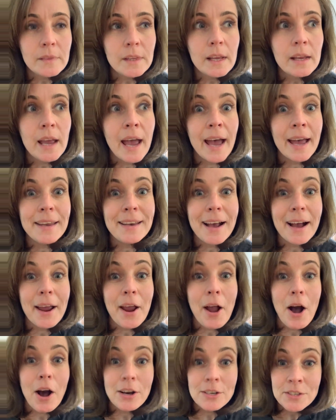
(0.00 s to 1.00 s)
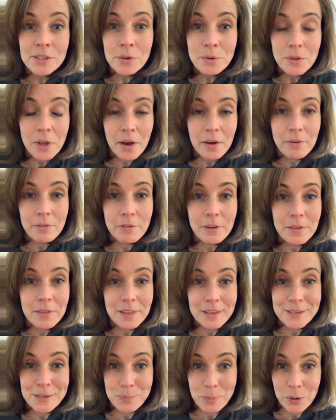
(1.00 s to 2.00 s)
And I also love
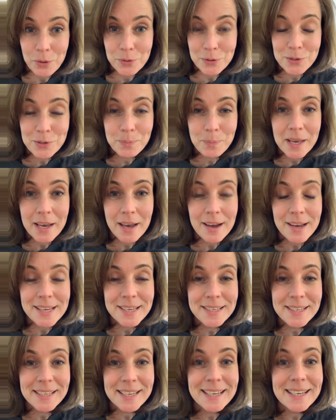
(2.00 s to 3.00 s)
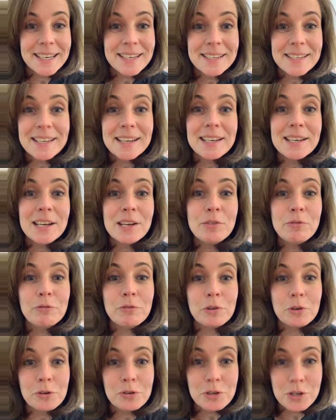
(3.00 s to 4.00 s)
this pose because it is an
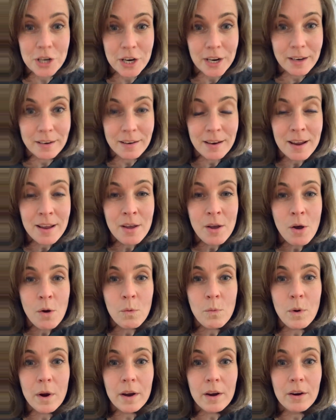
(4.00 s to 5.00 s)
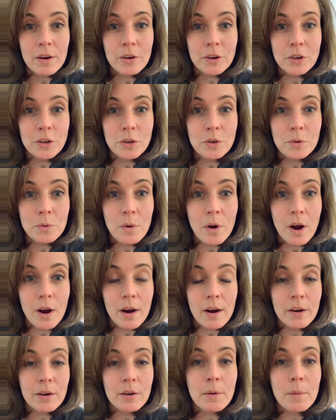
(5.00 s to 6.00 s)
inversion where you
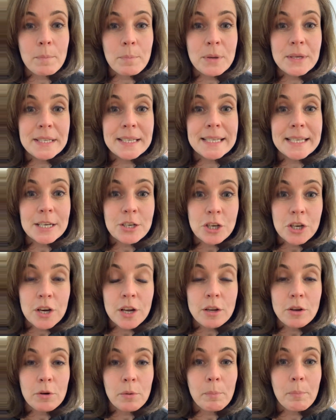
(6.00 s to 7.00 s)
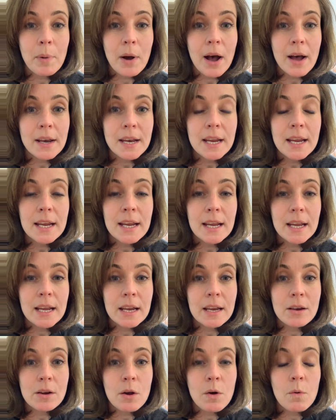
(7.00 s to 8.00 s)
are positioning your body
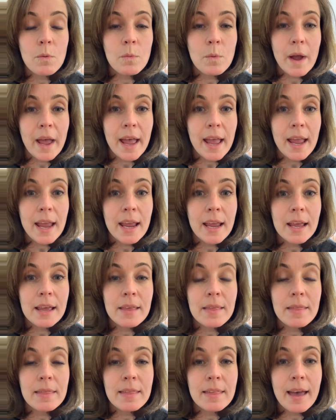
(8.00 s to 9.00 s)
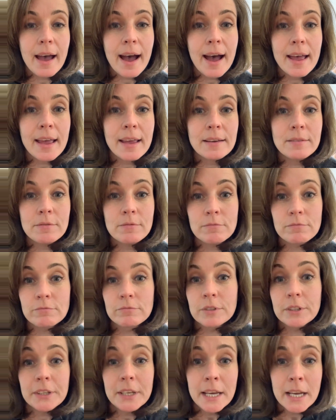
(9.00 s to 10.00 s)
in a way that
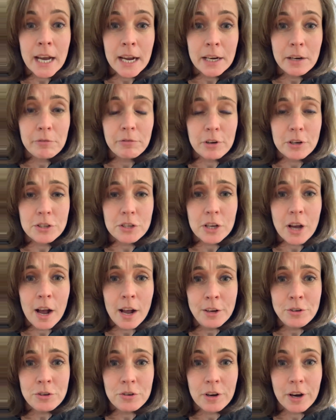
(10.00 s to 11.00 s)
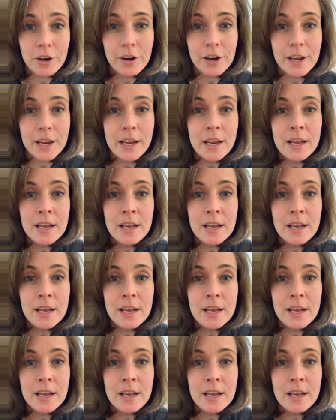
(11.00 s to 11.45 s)
really kind of runs contrary